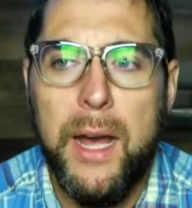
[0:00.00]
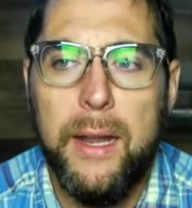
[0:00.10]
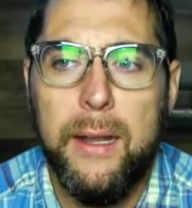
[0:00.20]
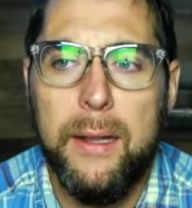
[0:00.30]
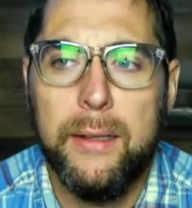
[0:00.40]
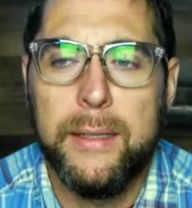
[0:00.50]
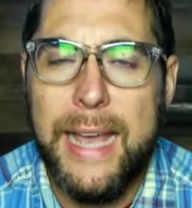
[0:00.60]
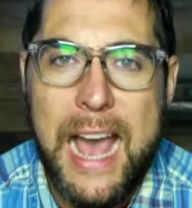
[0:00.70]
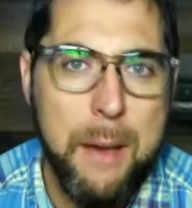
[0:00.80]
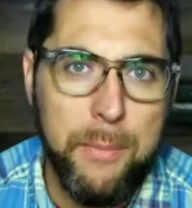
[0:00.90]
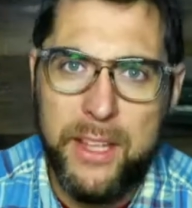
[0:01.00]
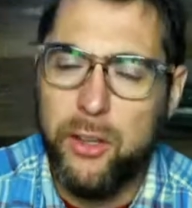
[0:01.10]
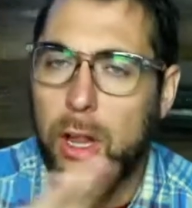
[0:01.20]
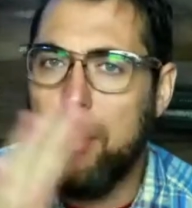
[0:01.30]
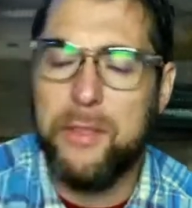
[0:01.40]
But Gab
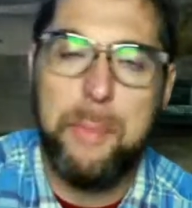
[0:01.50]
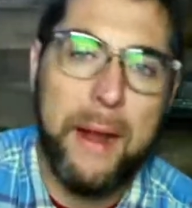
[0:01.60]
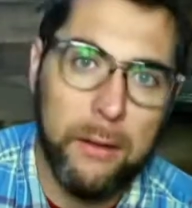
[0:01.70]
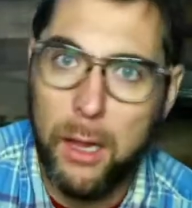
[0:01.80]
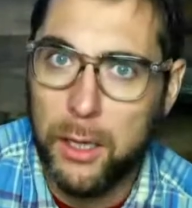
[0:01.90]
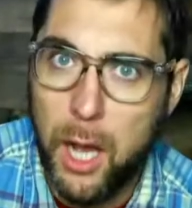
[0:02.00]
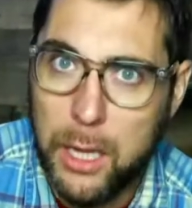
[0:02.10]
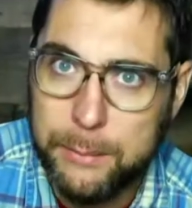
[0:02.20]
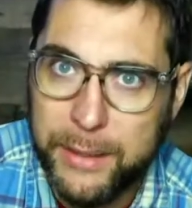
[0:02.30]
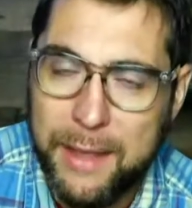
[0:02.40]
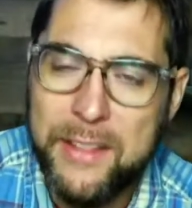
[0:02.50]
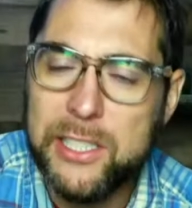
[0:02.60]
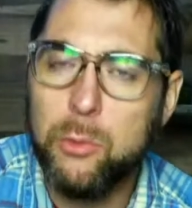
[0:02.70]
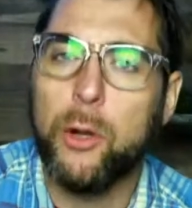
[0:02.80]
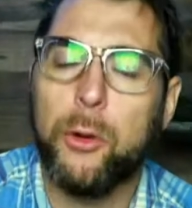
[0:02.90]
is all about the parallel economy.
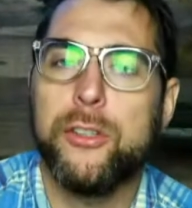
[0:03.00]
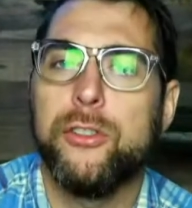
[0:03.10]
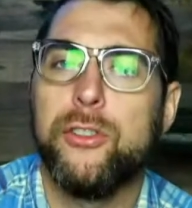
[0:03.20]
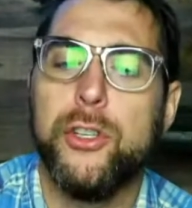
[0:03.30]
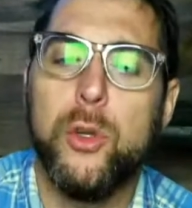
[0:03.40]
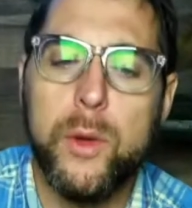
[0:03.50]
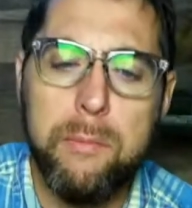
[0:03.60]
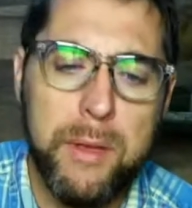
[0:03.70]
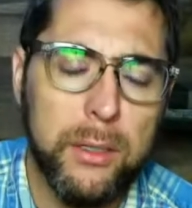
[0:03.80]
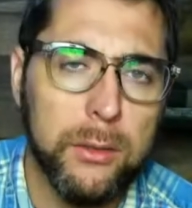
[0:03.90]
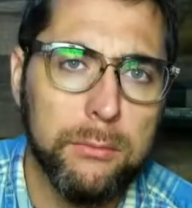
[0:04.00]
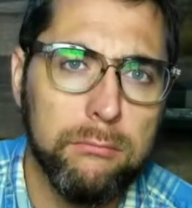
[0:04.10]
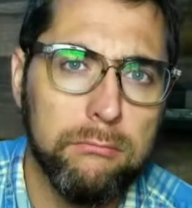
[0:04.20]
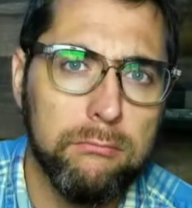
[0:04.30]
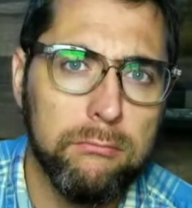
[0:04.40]
And this is what Christians do. We
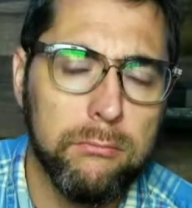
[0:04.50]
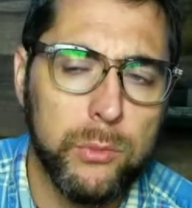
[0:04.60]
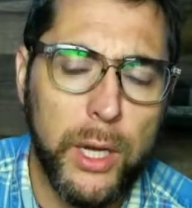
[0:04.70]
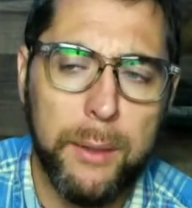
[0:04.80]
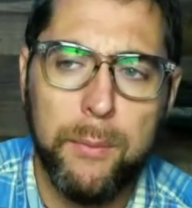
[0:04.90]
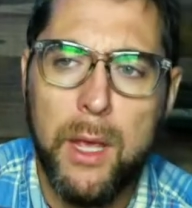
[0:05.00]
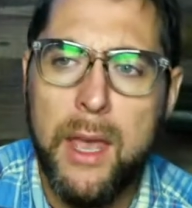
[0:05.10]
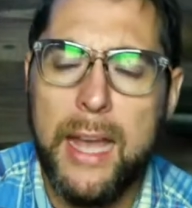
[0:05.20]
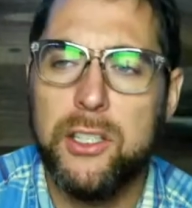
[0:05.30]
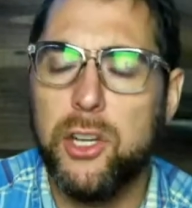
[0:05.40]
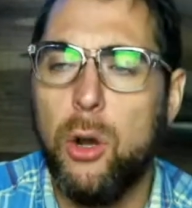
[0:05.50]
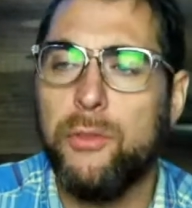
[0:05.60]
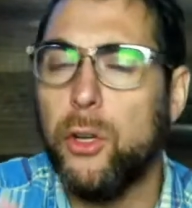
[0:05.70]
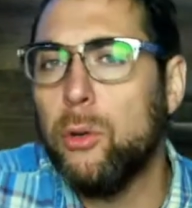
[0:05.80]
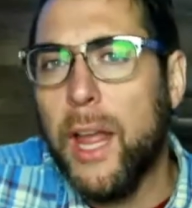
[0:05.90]
build, right? And
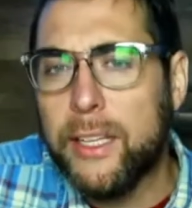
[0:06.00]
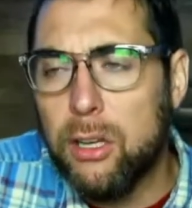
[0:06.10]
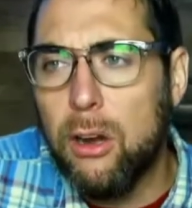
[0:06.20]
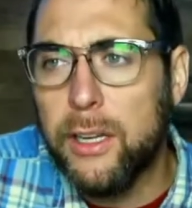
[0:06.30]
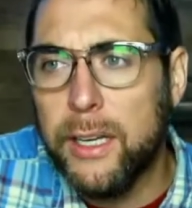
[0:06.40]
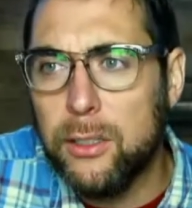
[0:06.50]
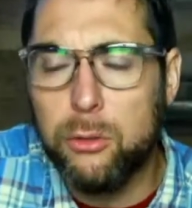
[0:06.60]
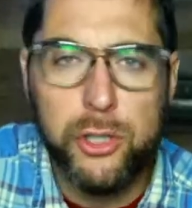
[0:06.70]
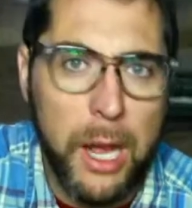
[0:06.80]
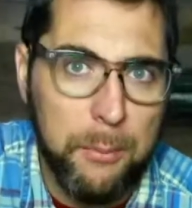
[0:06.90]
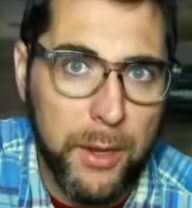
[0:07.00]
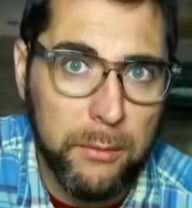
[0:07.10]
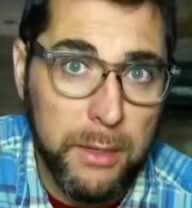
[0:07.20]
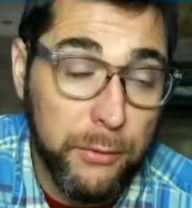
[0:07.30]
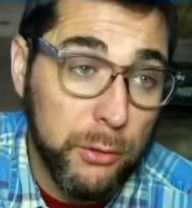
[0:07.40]
so if you don't like Target, don't
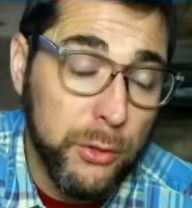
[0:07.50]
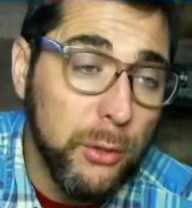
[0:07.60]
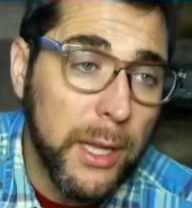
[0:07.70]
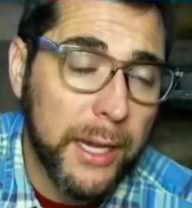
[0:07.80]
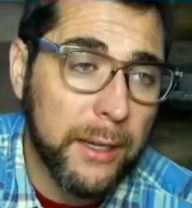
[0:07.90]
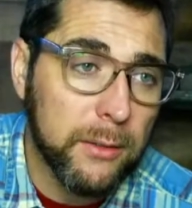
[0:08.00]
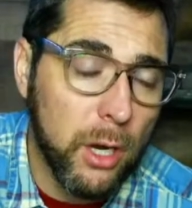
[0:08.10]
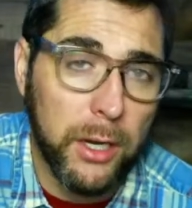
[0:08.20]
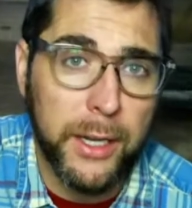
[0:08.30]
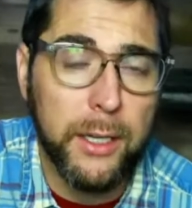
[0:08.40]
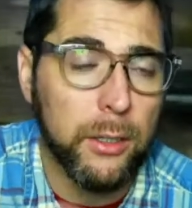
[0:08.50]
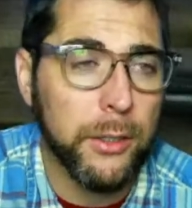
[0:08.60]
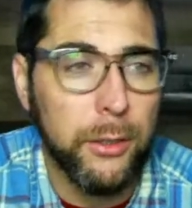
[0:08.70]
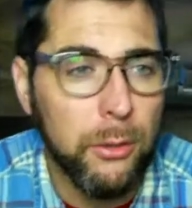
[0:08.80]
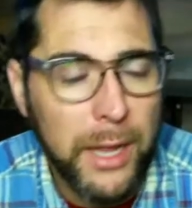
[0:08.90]
shop there. If you do like
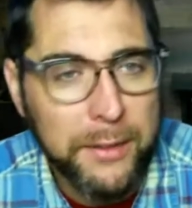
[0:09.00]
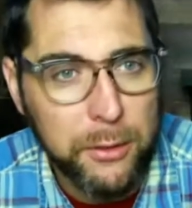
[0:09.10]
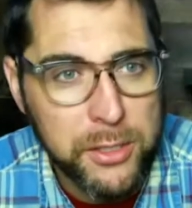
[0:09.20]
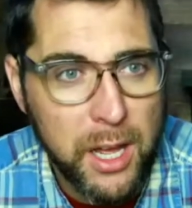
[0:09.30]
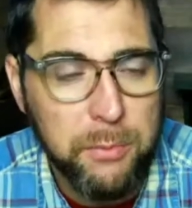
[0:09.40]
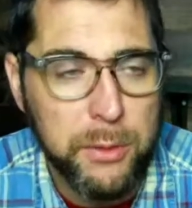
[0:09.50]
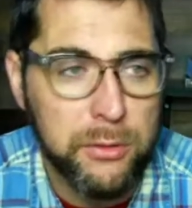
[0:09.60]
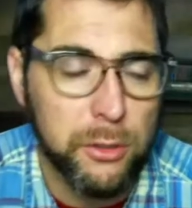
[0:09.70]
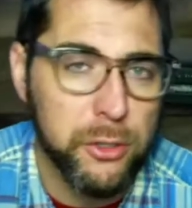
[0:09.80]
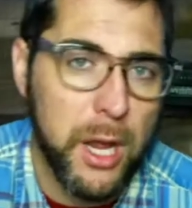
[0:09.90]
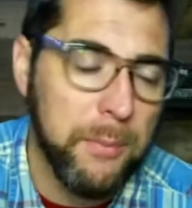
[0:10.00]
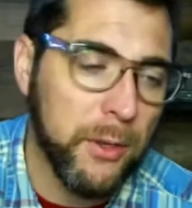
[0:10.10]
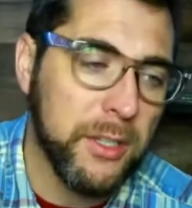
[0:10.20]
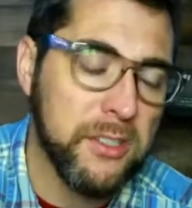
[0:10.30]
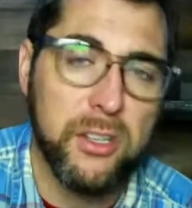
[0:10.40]
Target or you don't like their stuff, but you still
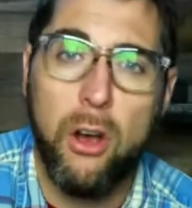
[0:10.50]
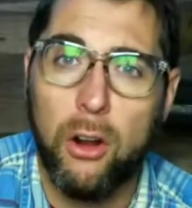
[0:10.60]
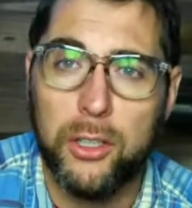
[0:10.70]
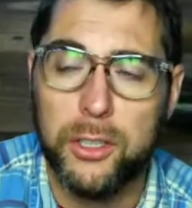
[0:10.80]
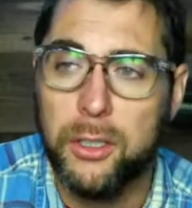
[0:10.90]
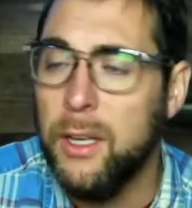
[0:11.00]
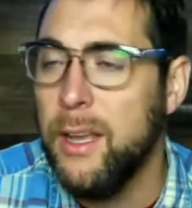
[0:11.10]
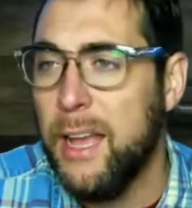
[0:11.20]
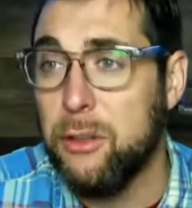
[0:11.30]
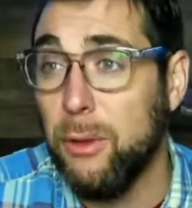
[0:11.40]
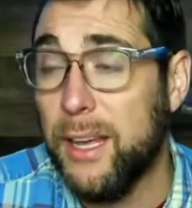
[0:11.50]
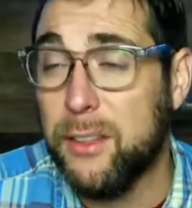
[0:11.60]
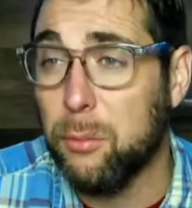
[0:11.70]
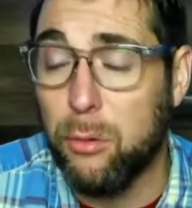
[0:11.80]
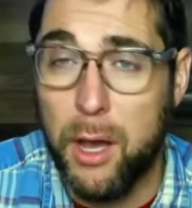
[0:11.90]
shop there because it's harder and you
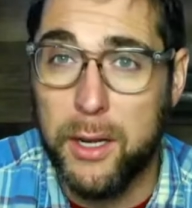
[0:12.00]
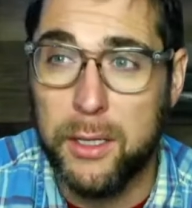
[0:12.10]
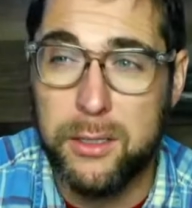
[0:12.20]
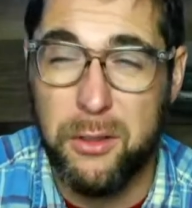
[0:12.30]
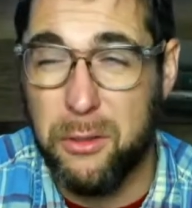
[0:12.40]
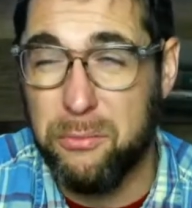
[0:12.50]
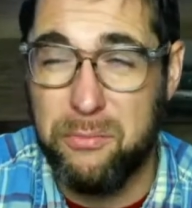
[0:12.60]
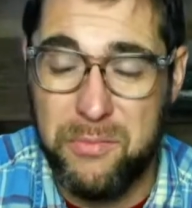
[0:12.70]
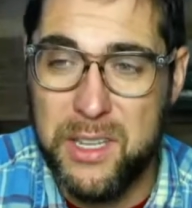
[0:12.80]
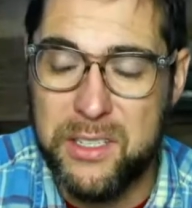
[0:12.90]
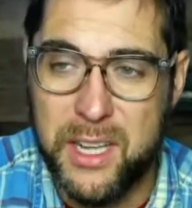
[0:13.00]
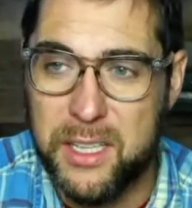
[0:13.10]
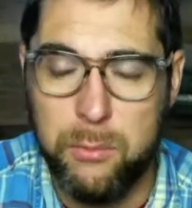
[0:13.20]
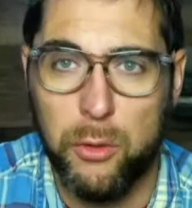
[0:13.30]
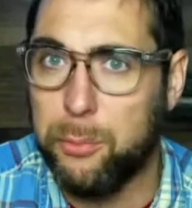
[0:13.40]
like their products. Although these
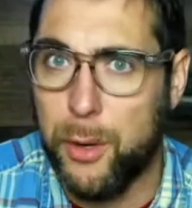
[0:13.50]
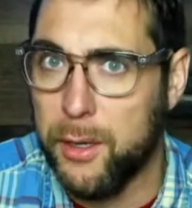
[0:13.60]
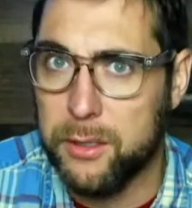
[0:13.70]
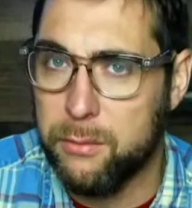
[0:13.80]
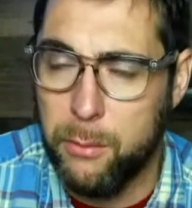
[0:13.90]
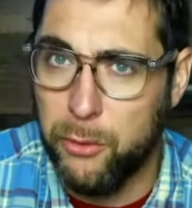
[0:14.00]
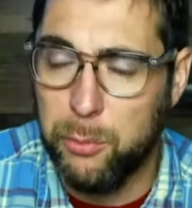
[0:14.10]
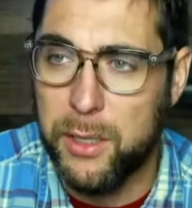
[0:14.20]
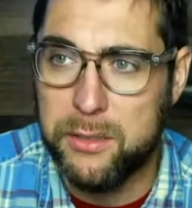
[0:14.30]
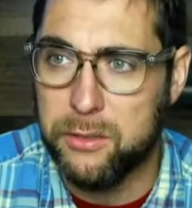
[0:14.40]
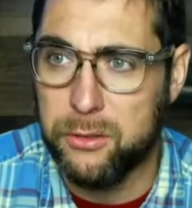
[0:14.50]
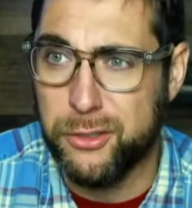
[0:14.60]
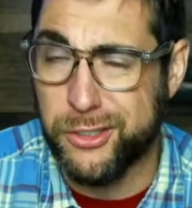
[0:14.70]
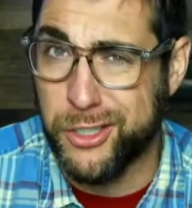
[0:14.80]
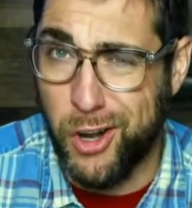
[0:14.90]
days, most products from most
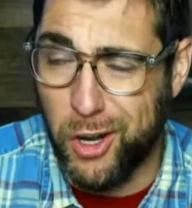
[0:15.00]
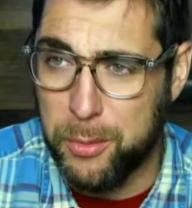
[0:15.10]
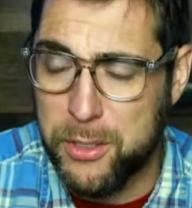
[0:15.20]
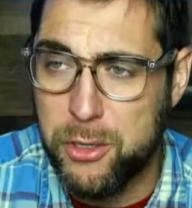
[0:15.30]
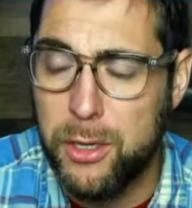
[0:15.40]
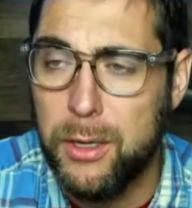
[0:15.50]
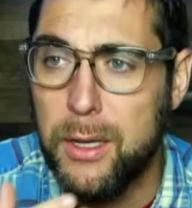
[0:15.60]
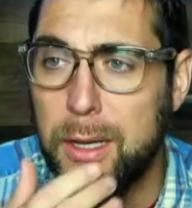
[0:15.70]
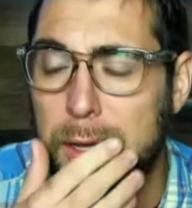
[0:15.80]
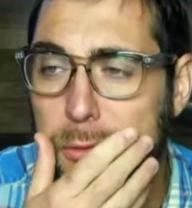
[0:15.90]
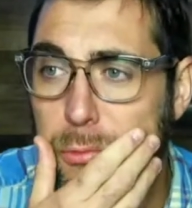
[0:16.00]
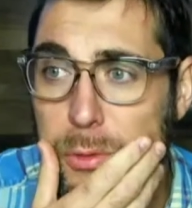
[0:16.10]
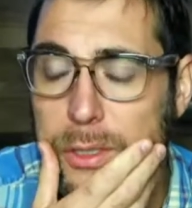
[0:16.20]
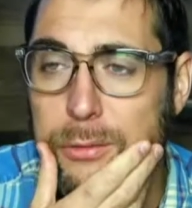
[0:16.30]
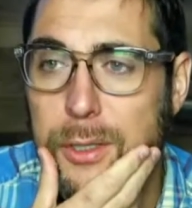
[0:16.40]
places are just garbage.
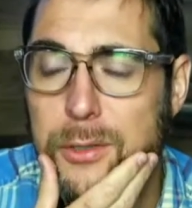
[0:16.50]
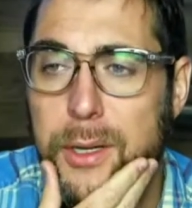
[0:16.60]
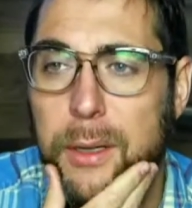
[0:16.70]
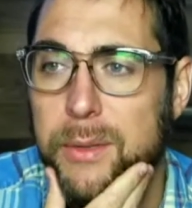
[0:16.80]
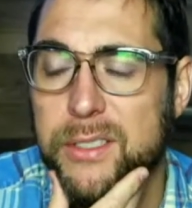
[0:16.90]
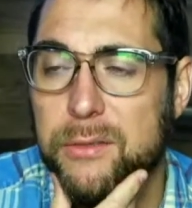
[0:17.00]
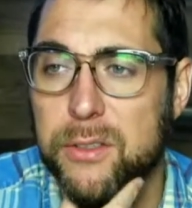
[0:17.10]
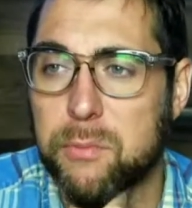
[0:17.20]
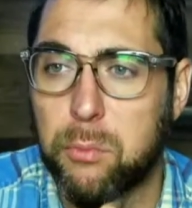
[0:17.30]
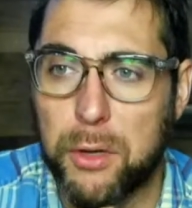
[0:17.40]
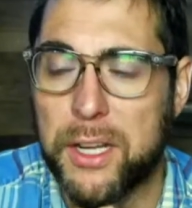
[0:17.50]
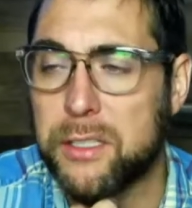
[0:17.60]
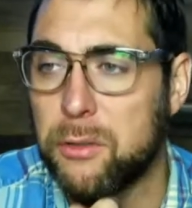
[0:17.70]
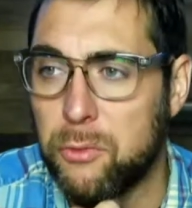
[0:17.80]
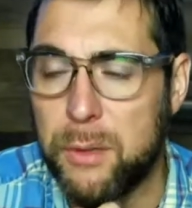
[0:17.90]
It's really frustrating. I mean, stuff just
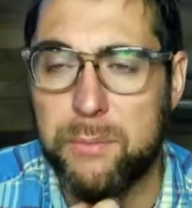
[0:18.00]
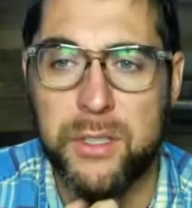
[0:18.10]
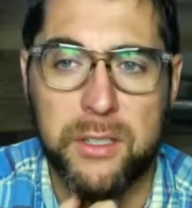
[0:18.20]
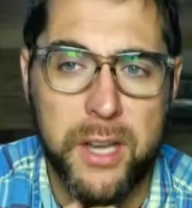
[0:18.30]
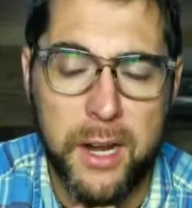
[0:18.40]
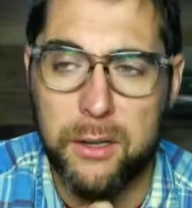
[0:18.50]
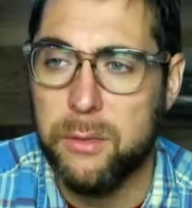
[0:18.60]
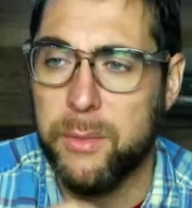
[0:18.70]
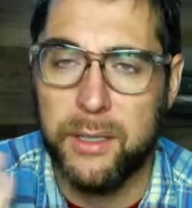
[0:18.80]
breaks and rips and tears.